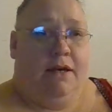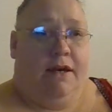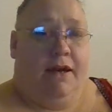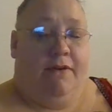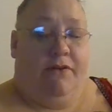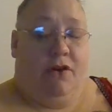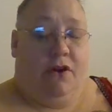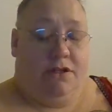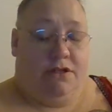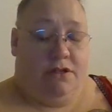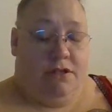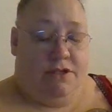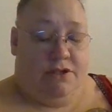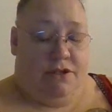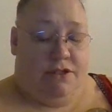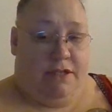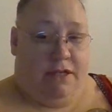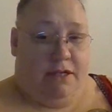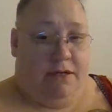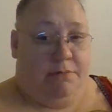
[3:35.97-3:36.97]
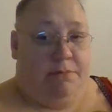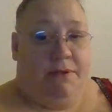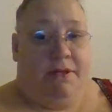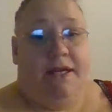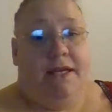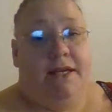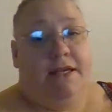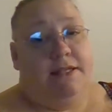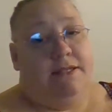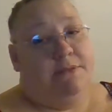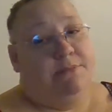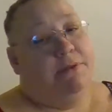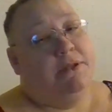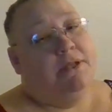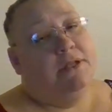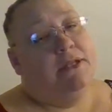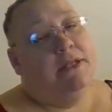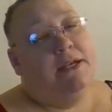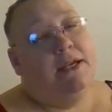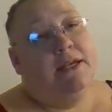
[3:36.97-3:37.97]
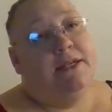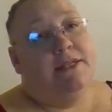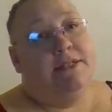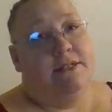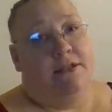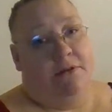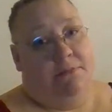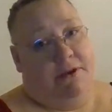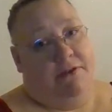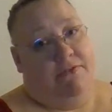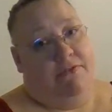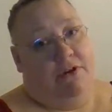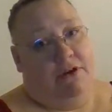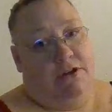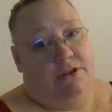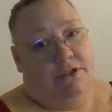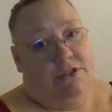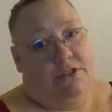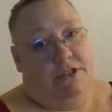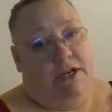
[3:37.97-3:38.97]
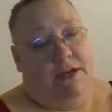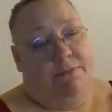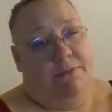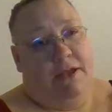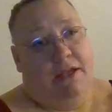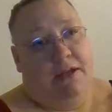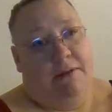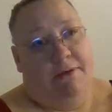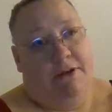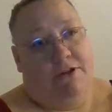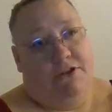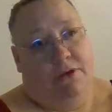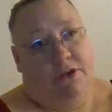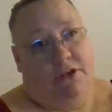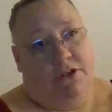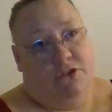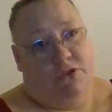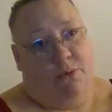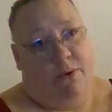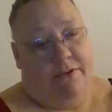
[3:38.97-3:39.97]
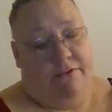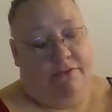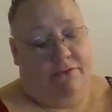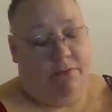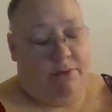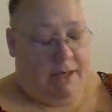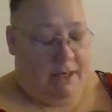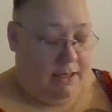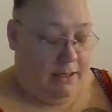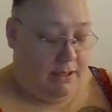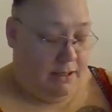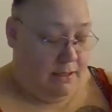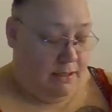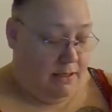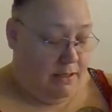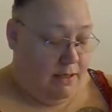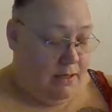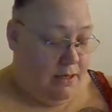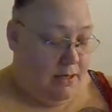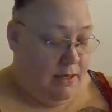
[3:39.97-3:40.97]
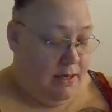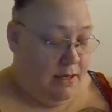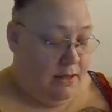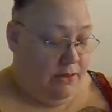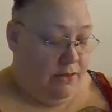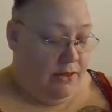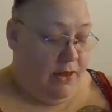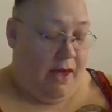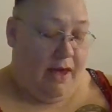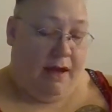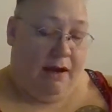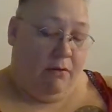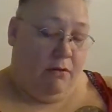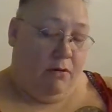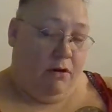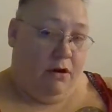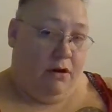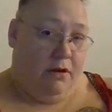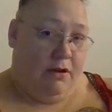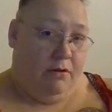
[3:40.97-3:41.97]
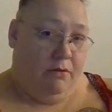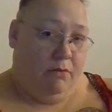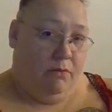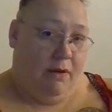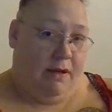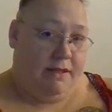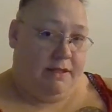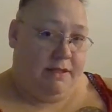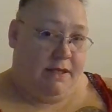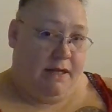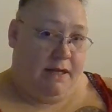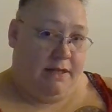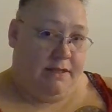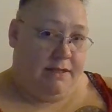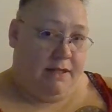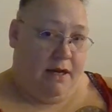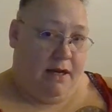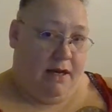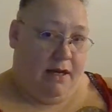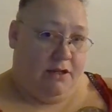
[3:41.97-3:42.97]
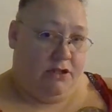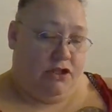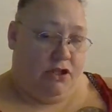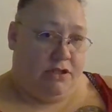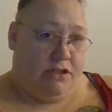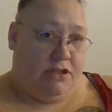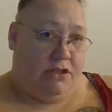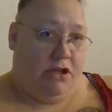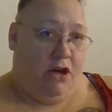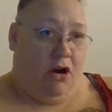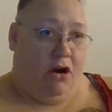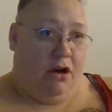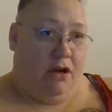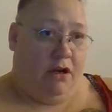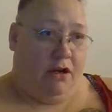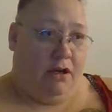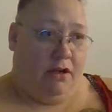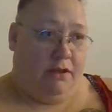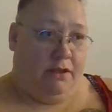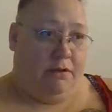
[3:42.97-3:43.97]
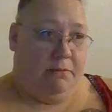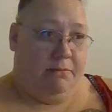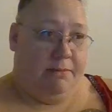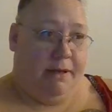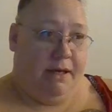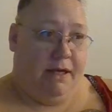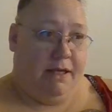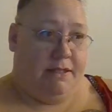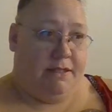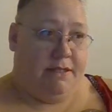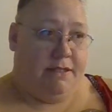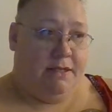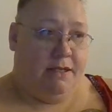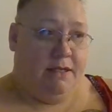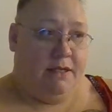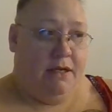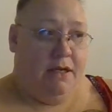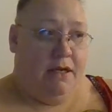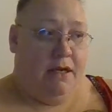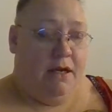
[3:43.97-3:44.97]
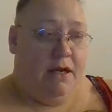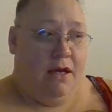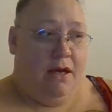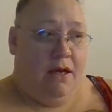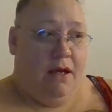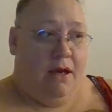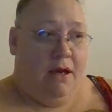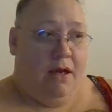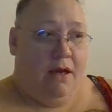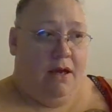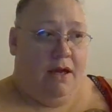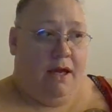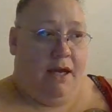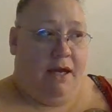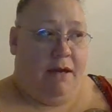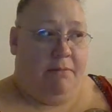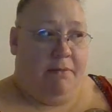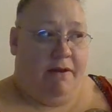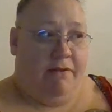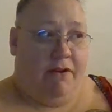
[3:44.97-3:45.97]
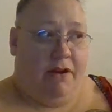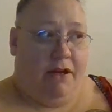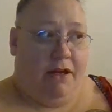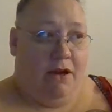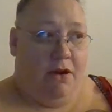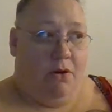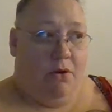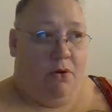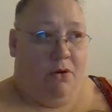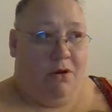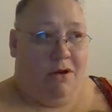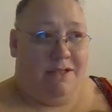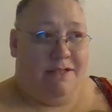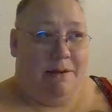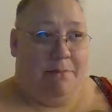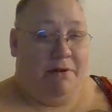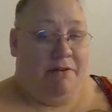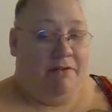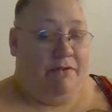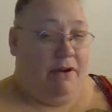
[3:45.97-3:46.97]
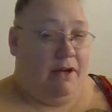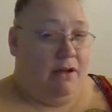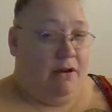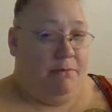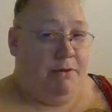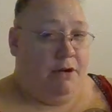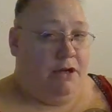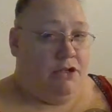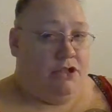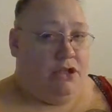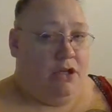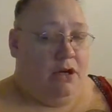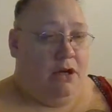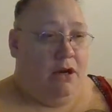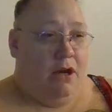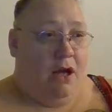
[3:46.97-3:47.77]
If you guys are interested, please tell me if you're interested. I'm thinking about doing a 12-week thing where on Wednesdays I just talk a little bit in my video or a separate video, I'm not sure,